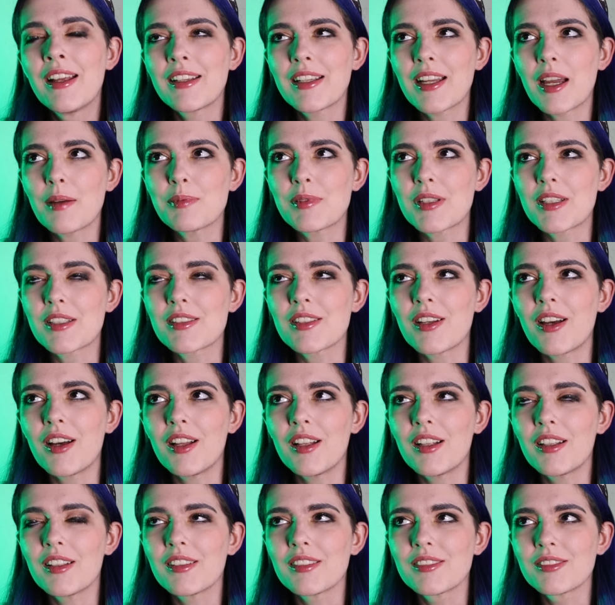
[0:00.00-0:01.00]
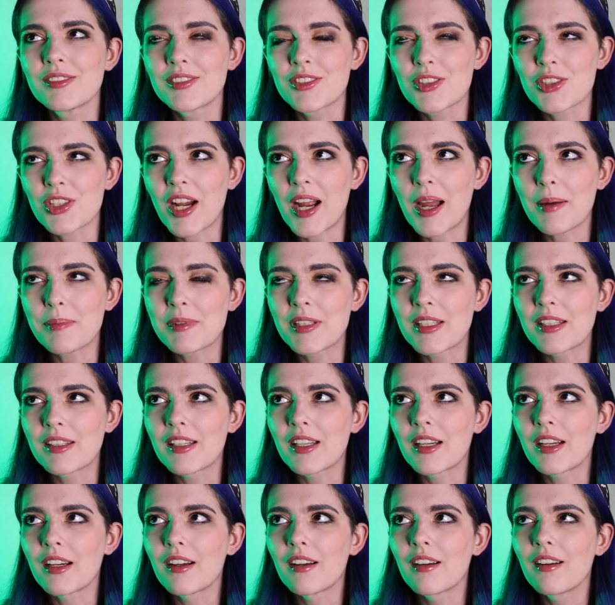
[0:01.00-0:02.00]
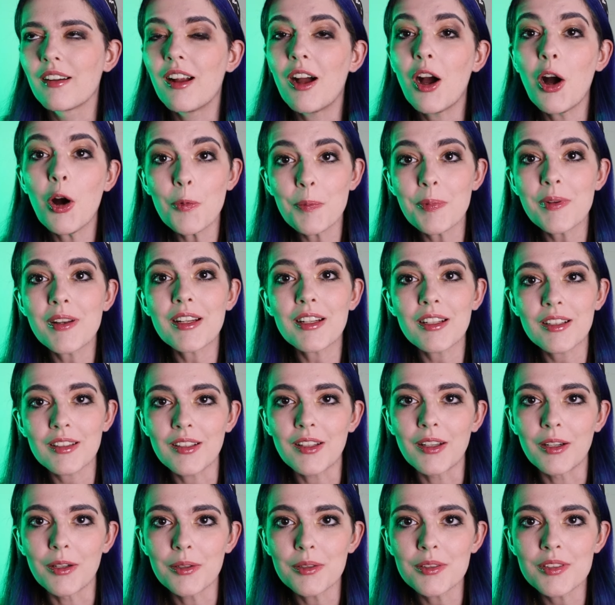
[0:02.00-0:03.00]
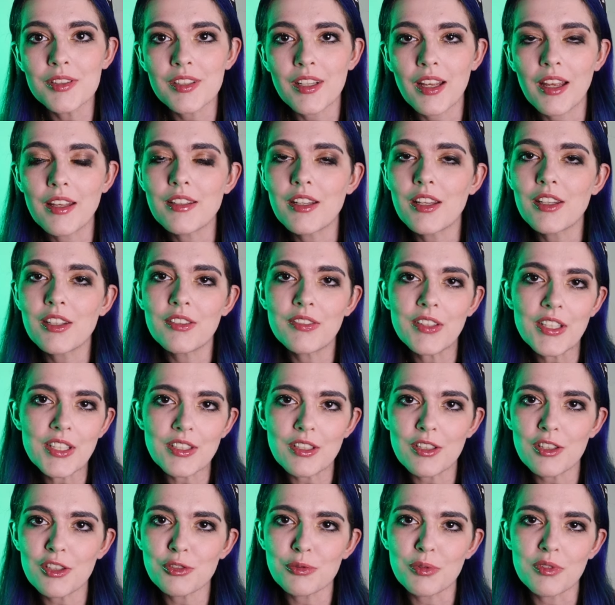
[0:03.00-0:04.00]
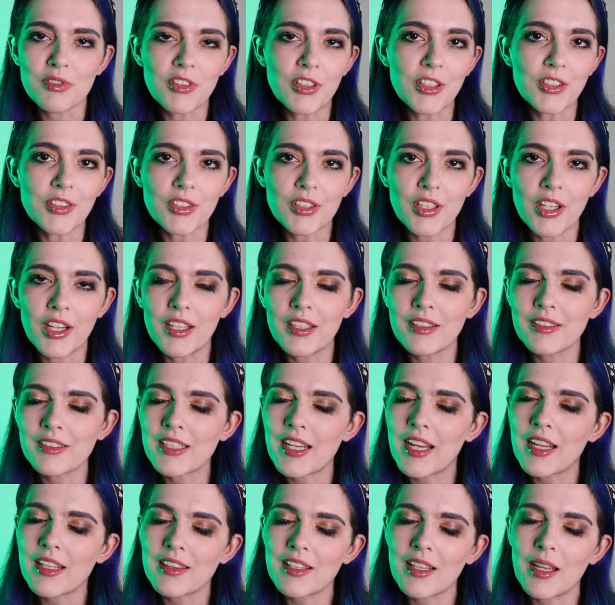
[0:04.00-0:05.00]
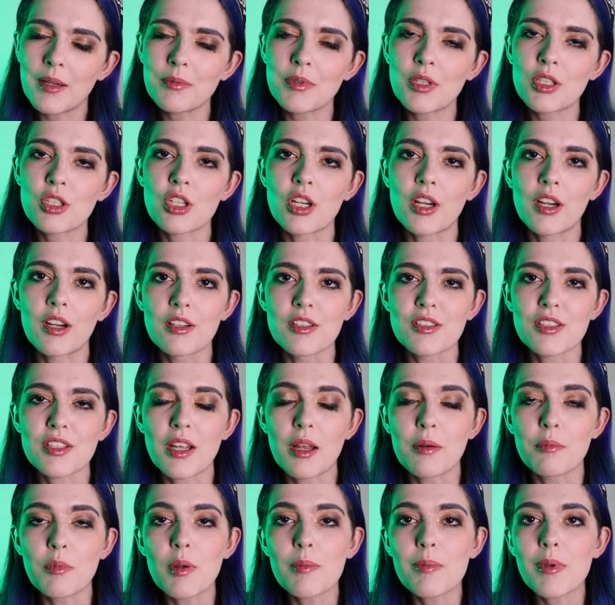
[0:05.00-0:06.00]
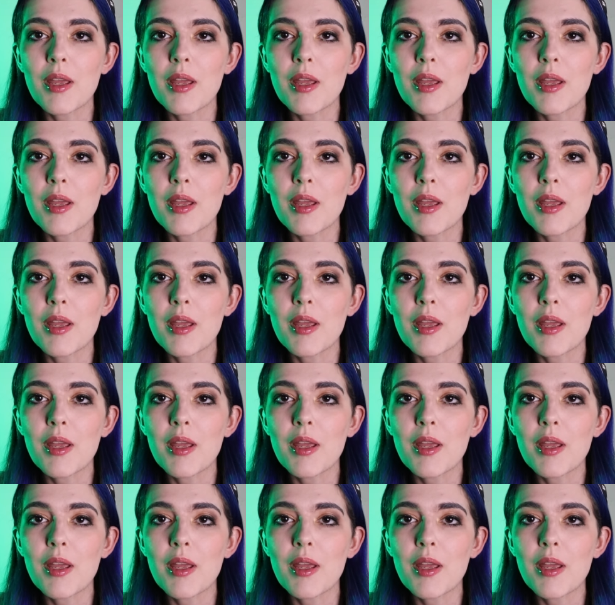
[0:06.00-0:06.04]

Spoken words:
kept us all trapped in there open and close, and then the visitors would filter in, take the empty chairs, and we'd